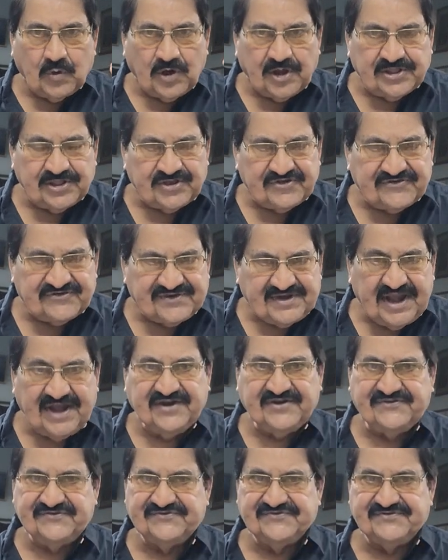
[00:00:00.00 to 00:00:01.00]
to other
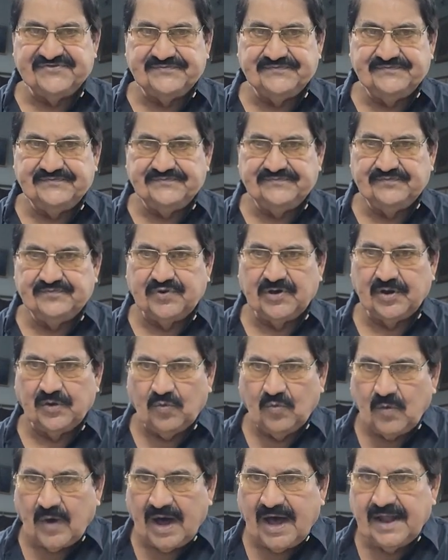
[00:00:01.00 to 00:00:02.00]
states
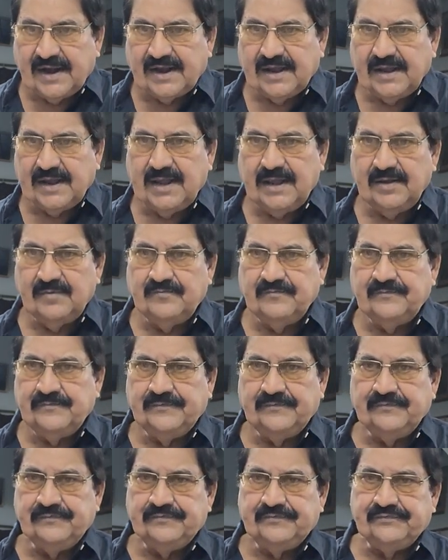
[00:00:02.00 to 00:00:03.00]
for work,
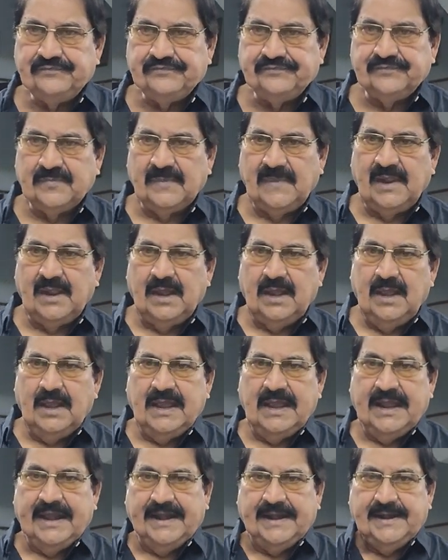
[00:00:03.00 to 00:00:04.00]

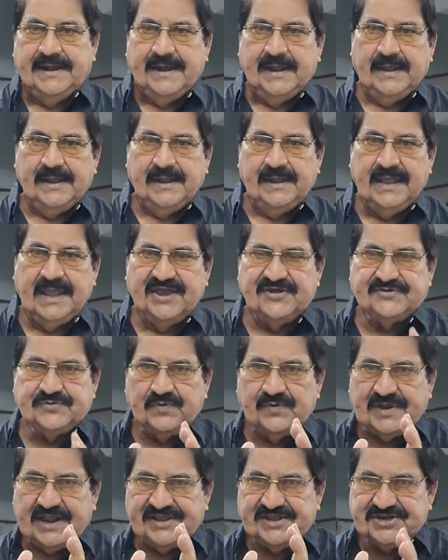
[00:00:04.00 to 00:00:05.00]
and he
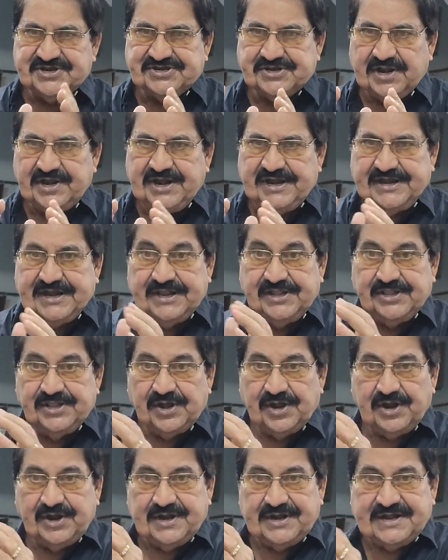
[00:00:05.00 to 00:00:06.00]
has to register it
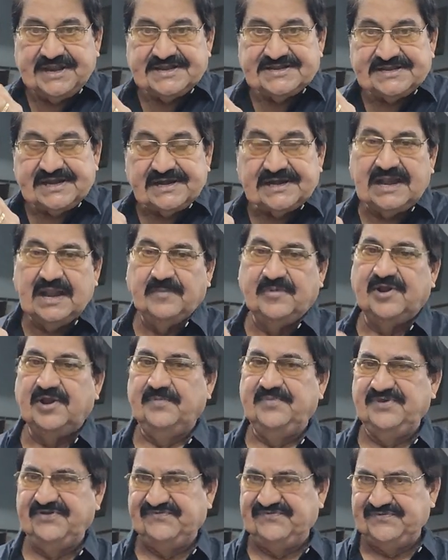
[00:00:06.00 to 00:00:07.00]
in the district
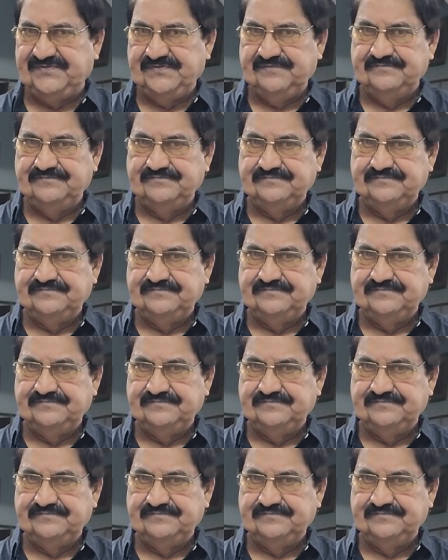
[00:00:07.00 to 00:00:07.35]
labor office.